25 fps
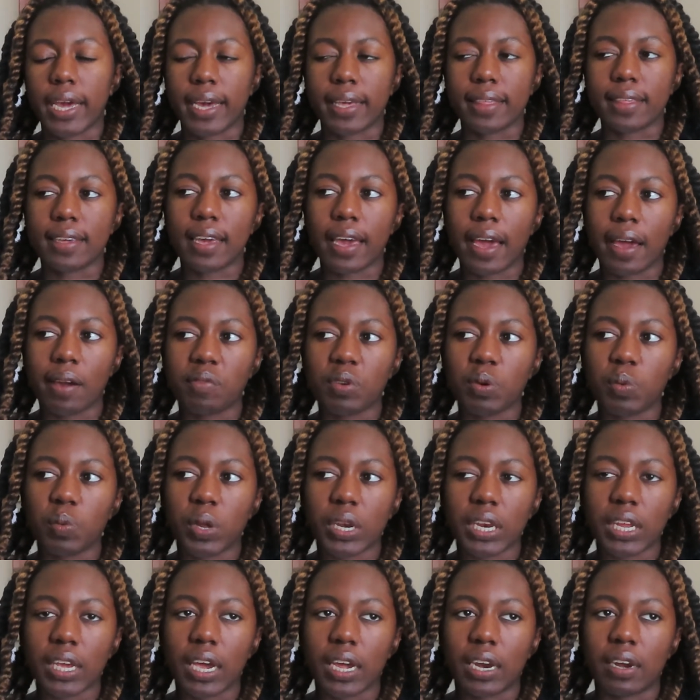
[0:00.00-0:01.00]
I think
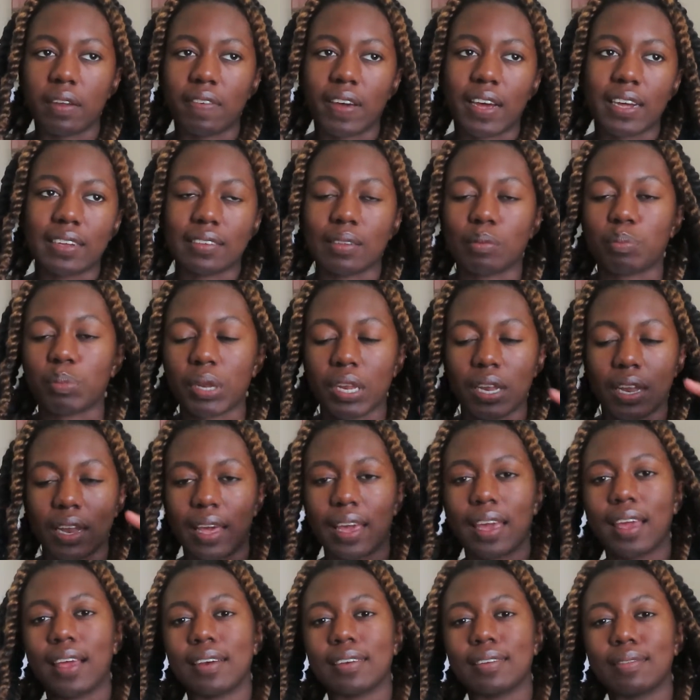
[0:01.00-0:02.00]
everyone kind of has a
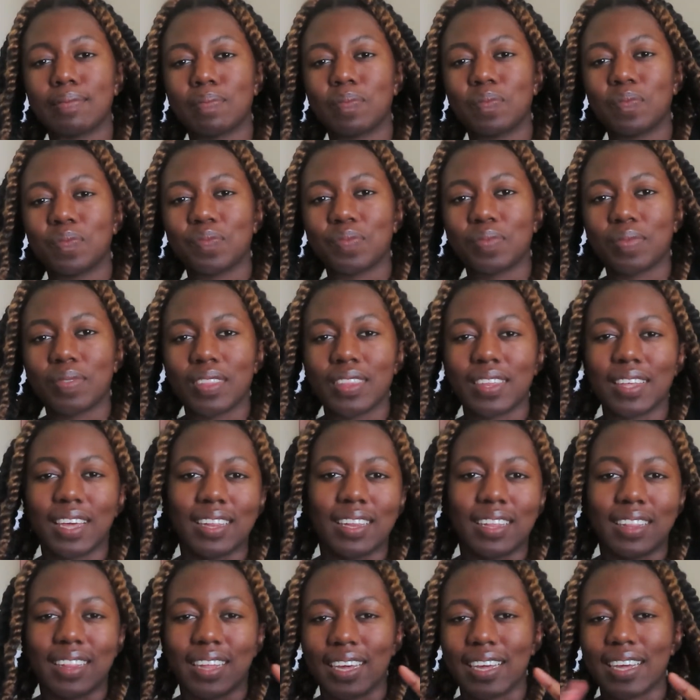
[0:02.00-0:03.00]
plan, and
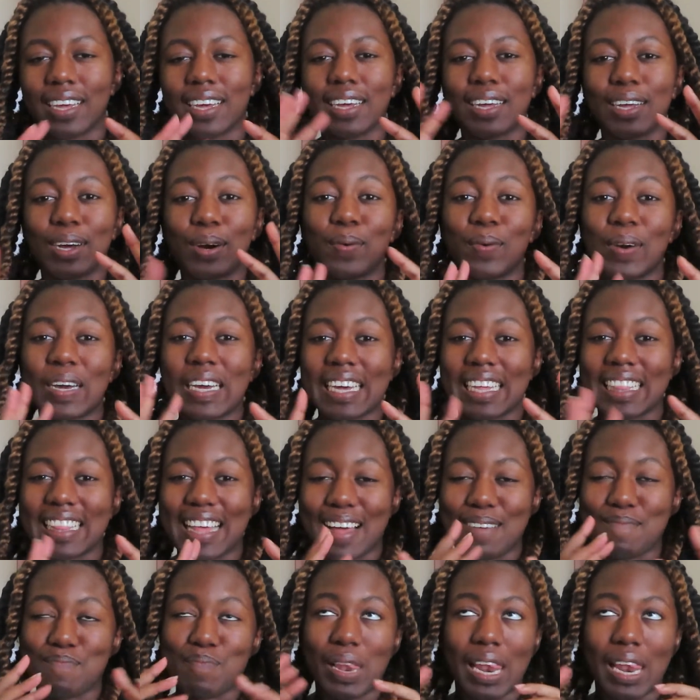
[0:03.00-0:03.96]
then they get going and that